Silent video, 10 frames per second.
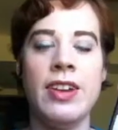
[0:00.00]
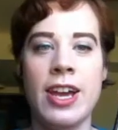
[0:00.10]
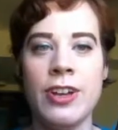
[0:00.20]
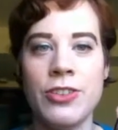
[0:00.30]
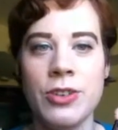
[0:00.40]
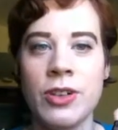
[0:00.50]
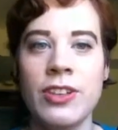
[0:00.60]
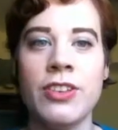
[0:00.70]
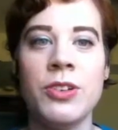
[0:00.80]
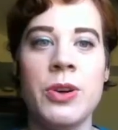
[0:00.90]
natural.
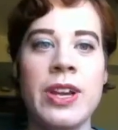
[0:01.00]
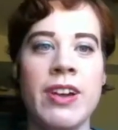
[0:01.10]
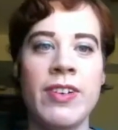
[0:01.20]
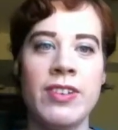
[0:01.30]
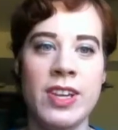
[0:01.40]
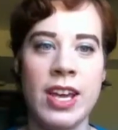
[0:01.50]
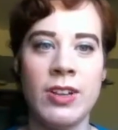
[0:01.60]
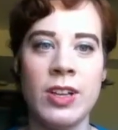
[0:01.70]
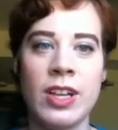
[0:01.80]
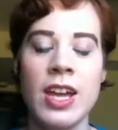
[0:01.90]
It's a good everyday
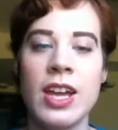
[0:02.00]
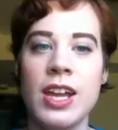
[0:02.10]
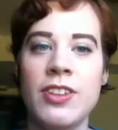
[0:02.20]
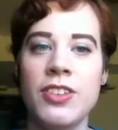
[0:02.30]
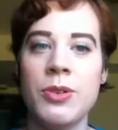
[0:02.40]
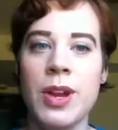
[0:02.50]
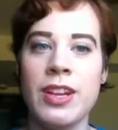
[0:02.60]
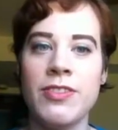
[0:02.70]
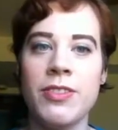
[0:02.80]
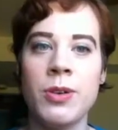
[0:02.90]
look. It's
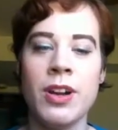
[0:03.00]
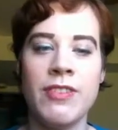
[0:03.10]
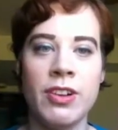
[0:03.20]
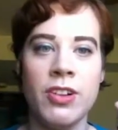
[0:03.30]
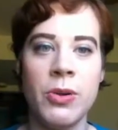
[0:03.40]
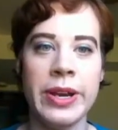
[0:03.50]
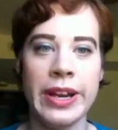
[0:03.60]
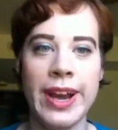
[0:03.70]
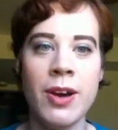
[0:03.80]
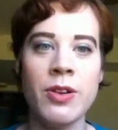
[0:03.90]
great for if you're
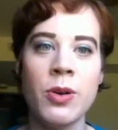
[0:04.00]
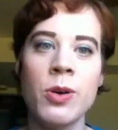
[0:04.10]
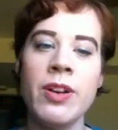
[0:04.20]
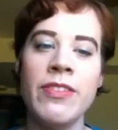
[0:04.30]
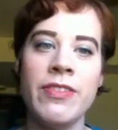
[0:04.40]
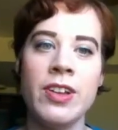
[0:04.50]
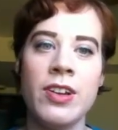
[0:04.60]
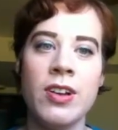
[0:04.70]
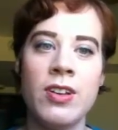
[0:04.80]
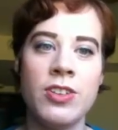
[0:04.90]
going out or if
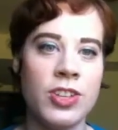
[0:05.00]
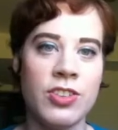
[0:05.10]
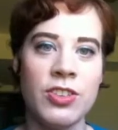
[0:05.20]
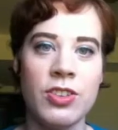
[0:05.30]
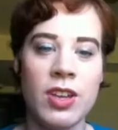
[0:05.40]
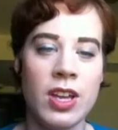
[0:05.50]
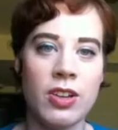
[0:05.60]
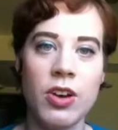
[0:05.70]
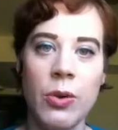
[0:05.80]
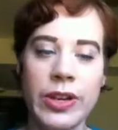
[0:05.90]
you're just
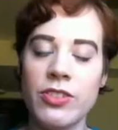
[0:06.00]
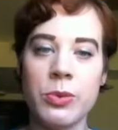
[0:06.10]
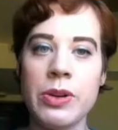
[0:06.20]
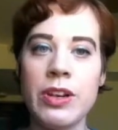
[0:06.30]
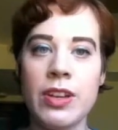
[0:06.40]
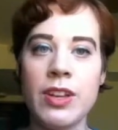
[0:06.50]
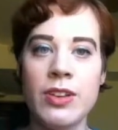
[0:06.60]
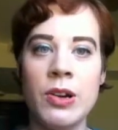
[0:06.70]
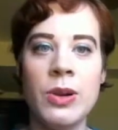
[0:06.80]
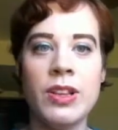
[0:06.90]
going to work, you
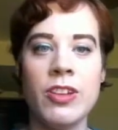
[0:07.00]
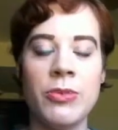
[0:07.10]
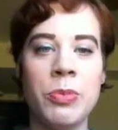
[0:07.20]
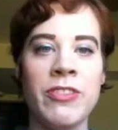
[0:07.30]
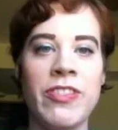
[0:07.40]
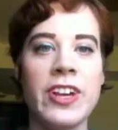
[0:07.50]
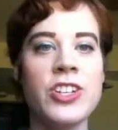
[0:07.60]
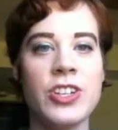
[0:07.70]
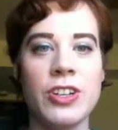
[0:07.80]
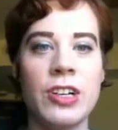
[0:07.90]
know, it looks
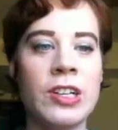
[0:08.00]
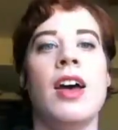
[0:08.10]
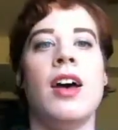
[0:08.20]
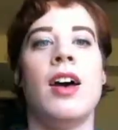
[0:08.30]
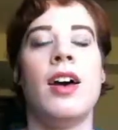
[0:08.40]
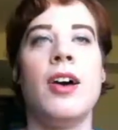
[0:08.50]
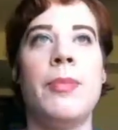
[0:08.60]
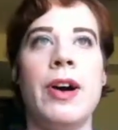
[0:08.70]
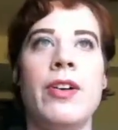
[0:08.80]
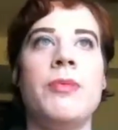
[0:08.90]
professional.
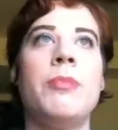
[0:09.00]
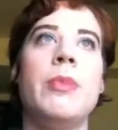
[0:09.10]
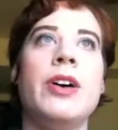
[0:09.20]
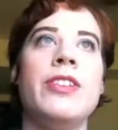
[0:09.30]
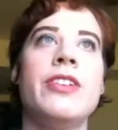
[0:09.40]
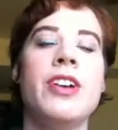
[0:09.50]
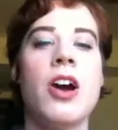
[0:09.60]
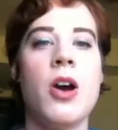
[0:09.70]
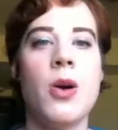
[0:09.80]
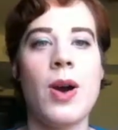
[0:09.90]
About a month
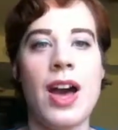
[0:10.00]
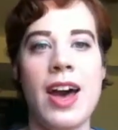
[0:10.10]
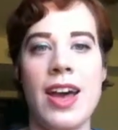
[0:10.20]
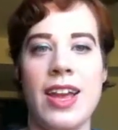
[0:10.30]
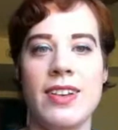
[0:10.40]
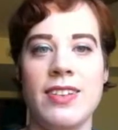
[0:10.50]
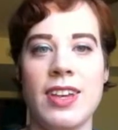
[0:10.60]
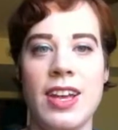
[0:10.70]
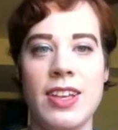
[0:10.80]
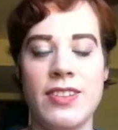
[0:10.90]
ago, I
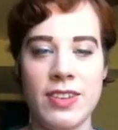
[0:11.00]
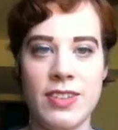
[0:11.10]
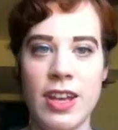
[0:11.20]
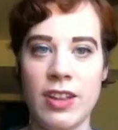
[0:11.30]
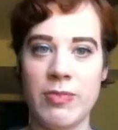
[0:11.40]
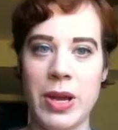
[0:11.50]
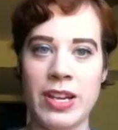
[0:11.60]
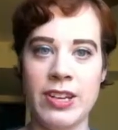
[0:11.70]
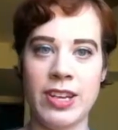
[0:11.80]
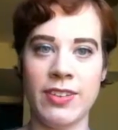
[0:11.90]
decided that since I love my
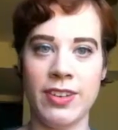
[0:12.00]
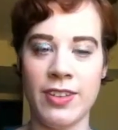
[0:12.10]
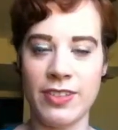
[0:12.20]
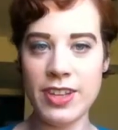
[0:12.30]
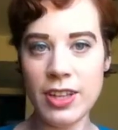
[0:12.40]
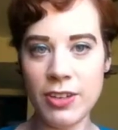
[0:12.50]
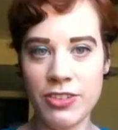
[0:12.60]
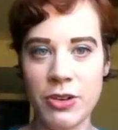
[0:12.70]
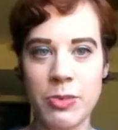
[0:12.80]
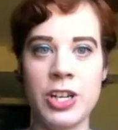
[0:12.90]
NYX concealer
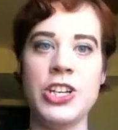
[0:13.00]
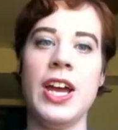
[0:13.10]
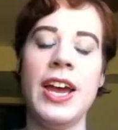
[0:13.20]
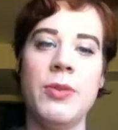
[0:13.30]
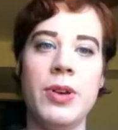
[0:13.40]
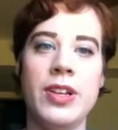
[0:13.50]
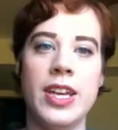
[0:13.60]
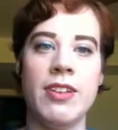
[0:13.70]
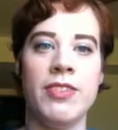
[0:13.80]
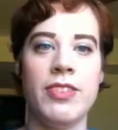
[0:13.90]
so much, I would
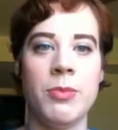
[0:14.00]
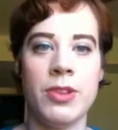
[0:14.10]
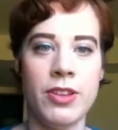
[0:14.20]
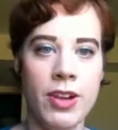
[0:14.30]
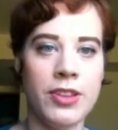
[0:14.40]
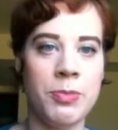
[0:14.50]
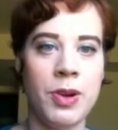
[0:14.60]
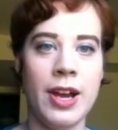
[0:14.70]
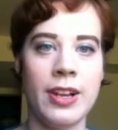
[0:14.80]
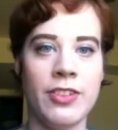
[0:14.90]
give some of their other
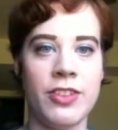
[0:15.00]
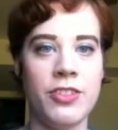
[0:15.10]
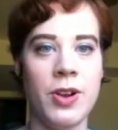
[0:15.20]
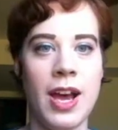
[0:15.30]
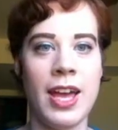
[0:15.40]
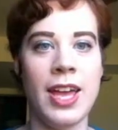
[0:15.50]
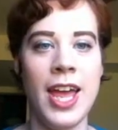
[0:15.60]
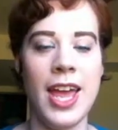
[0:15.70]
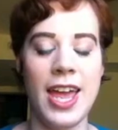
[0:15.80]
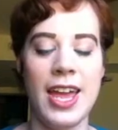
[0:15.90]
products a try.
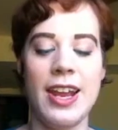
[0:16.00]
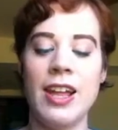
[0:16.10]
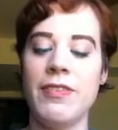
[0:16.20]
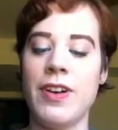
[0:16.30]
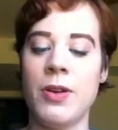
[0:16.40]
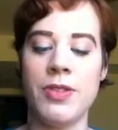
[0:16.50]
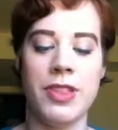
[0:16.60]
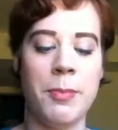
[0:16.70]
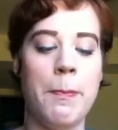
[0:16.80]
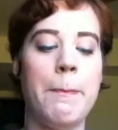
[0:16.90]
And I found
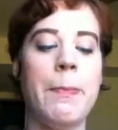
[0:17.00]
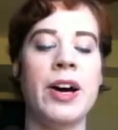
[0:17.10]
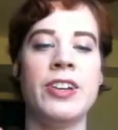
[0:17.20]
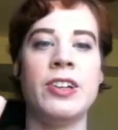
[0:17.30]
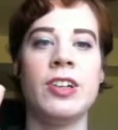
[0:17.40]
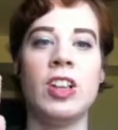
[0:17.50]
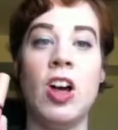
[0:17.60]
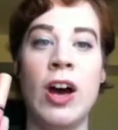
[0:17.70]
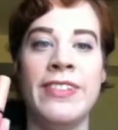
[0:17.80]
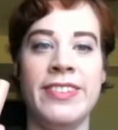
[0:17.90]
the Butter
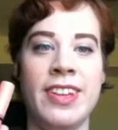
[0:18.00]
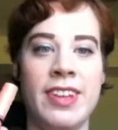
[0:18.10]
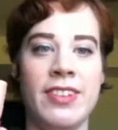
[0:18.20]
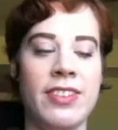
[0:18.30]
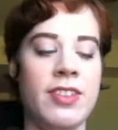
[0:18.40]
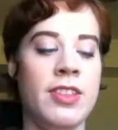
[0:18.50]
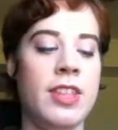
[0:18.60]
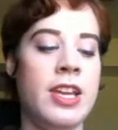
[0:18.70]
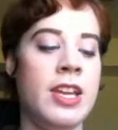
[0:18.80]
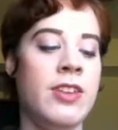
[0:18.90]
Glosses.
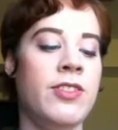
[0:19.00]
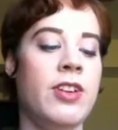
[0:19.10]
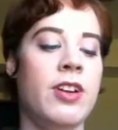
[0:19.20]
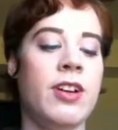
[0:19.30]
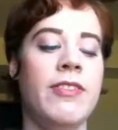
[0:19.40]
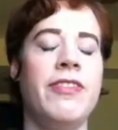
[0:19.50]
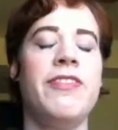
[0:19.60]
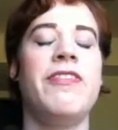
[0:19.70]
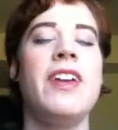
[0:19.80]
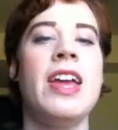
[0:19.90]
These are
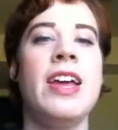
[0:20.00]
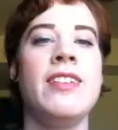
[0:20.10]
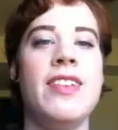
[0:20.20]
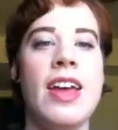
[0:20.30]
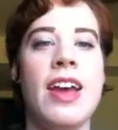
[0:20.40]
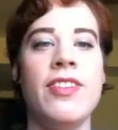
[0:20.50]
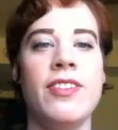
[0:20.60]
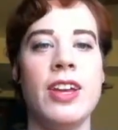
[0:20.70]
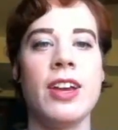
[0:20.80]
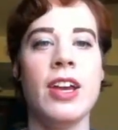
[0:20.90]

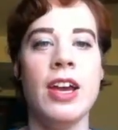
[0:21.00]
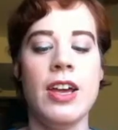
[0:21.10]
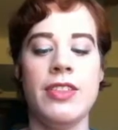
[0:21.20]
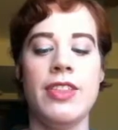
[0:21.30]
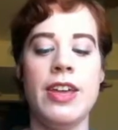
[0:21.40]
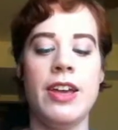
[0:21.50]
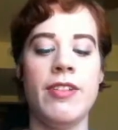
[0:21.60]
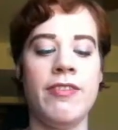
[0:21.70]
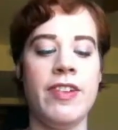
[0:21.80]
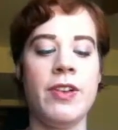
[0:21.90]
fantastic.
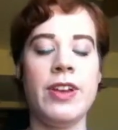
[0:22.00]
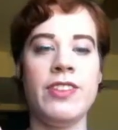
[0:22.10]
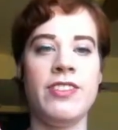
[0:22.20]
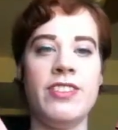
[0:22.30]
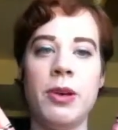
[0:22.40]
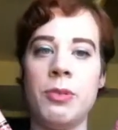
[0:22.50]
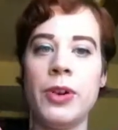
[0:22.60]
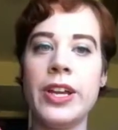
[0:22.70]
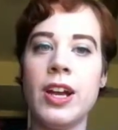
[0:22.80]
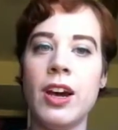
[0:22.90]
They're very
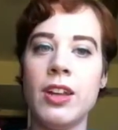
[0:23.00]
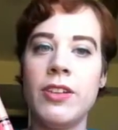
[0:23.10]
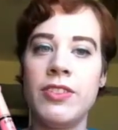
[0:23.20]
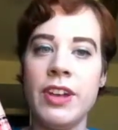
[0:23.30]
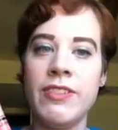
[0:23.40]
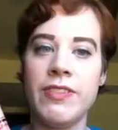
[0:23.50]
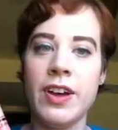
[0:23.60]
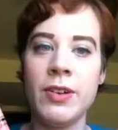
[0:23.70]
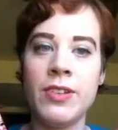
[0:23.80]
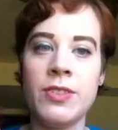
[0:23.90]
summery colors, I've
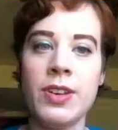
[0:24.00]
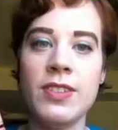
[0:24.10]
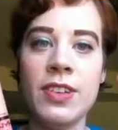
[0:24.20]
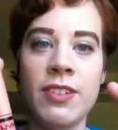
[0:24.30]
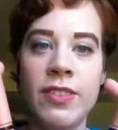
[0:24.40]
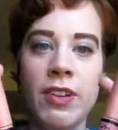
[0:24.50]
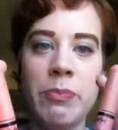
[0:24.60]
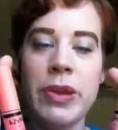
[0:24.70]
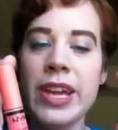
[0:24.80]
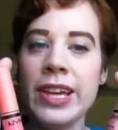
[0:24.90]
found. As you can see, they're very
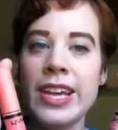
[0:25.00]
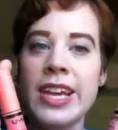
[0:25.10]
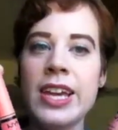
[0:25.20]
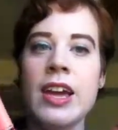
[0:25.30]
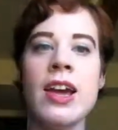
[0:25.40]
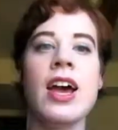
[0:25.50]
pinky.